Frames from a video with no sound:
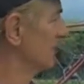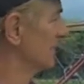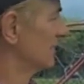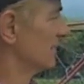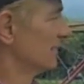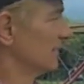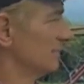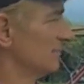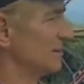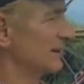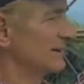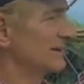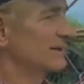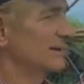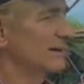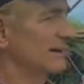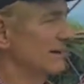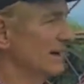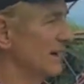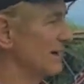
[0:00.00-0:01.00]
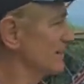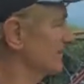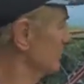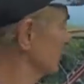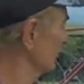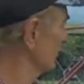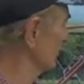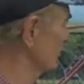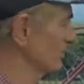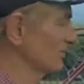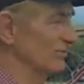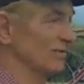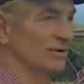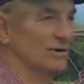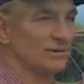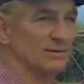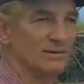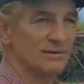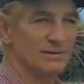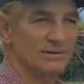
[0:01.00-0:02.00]
But yeah, so there was
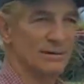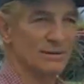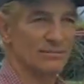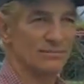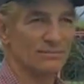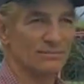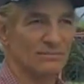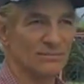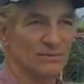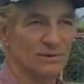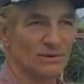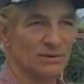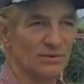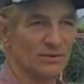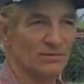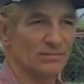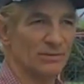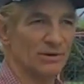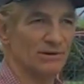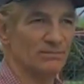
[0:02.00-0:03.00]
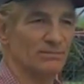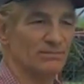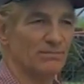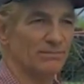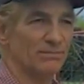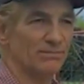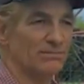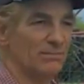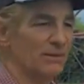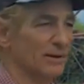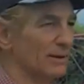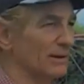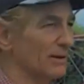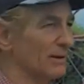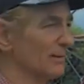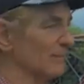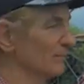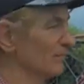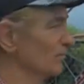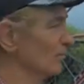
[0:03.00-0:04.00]
a big
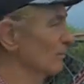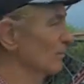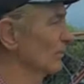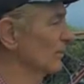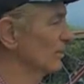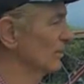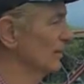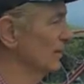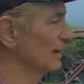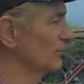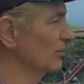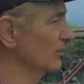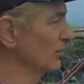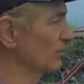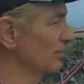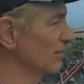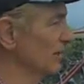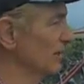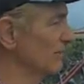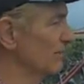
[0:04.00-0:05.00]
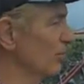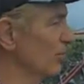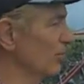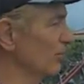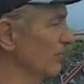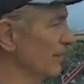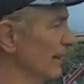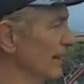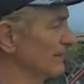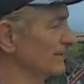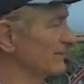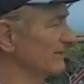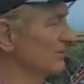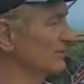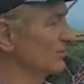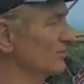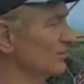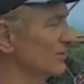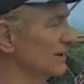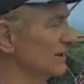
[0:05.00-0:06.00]
thing about ping pong bats in
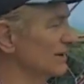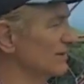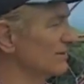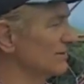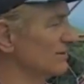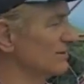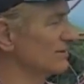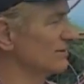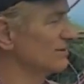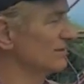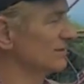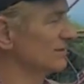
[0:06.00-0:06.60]
those days, and